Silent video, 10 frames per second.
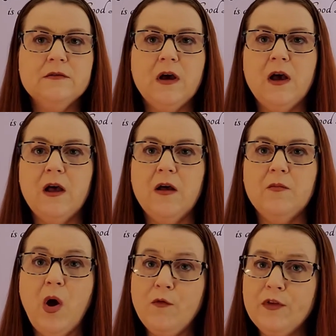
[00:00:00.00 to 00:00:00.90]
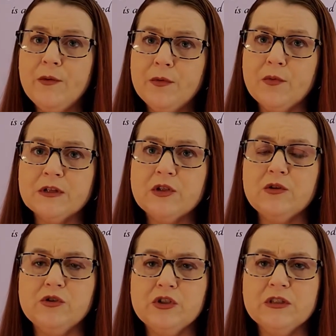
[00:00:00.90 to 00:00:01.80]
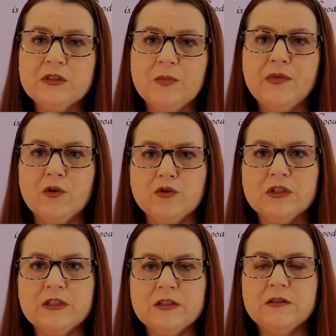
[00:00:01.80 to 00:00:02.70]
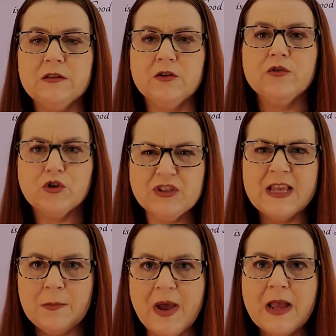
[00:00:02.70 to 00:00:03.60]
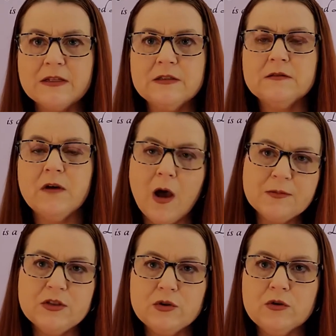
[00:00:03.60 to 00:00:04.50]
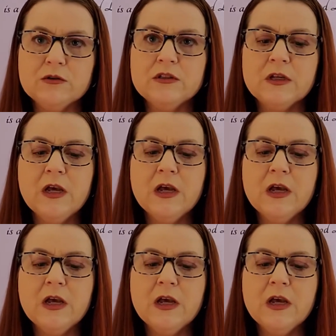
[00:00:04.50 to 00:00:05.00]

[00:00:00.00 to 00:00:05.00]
hopefully with resolutions, but they're setbacks, obstacles.